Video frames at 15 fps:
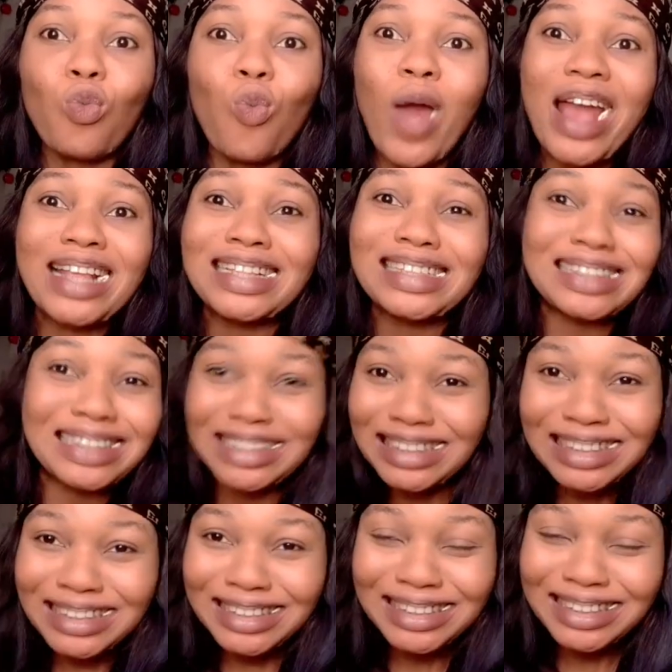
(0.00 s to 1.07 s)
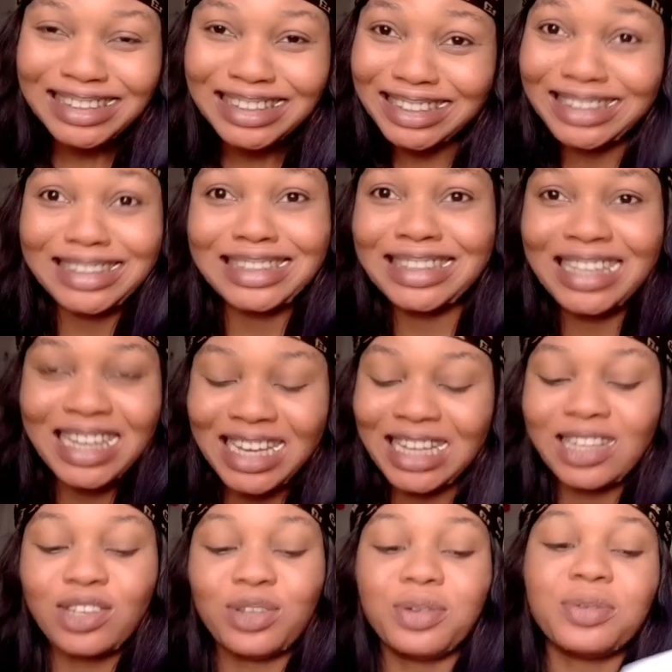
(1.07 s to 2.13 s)
whitening the
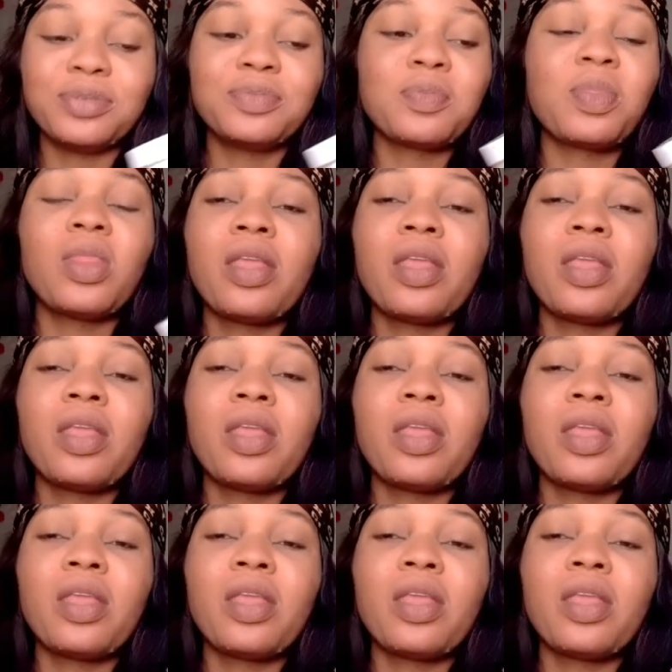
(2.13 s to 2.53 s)
skin, you know,